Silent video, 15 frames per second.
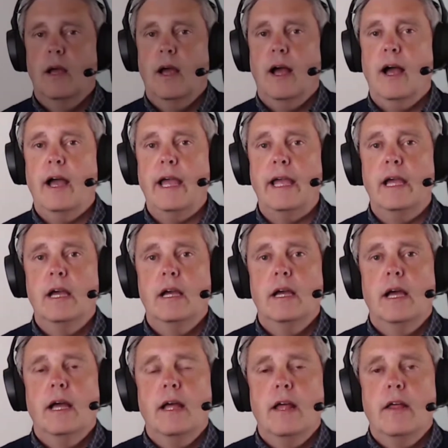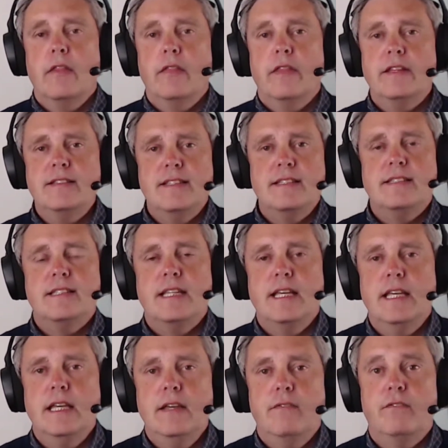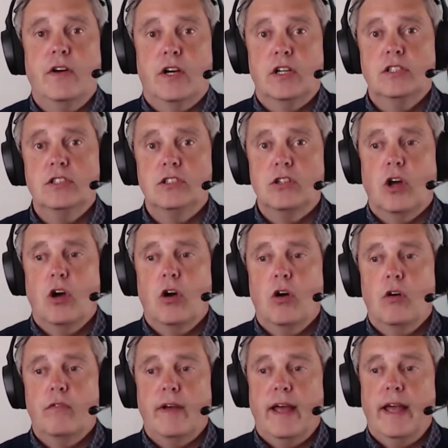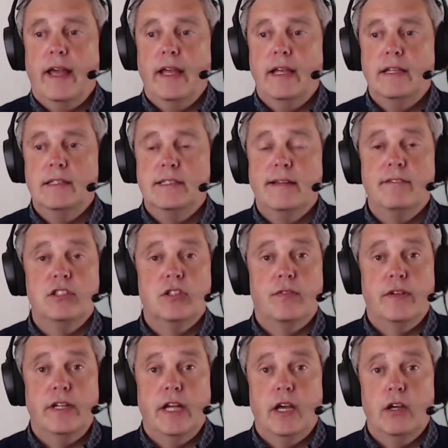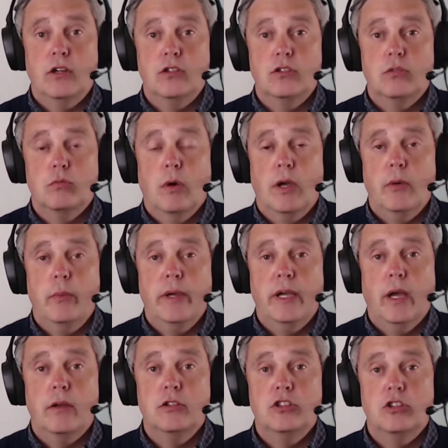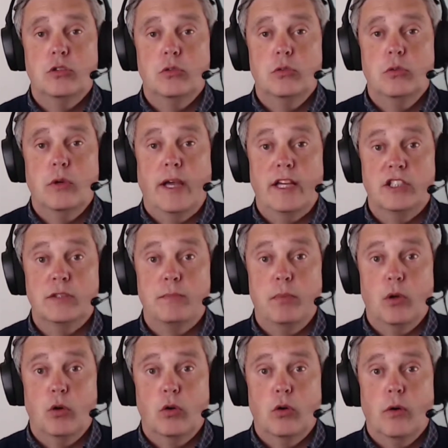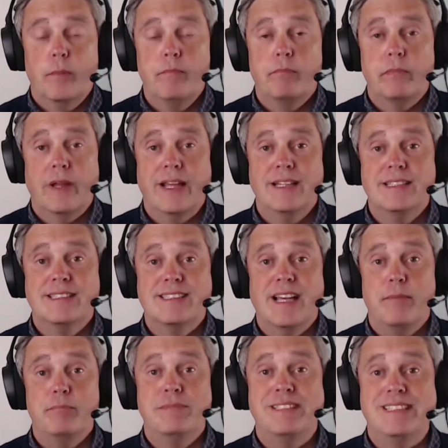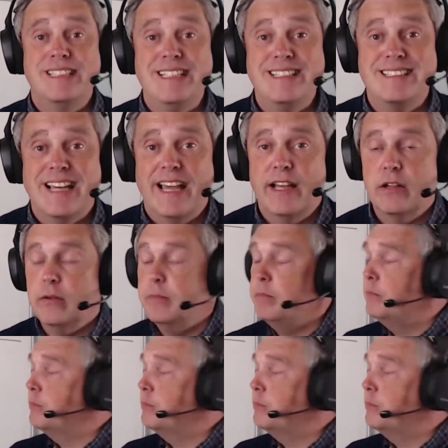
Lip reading: Hi, this is the first of a series of videos where we're going to explore in some detail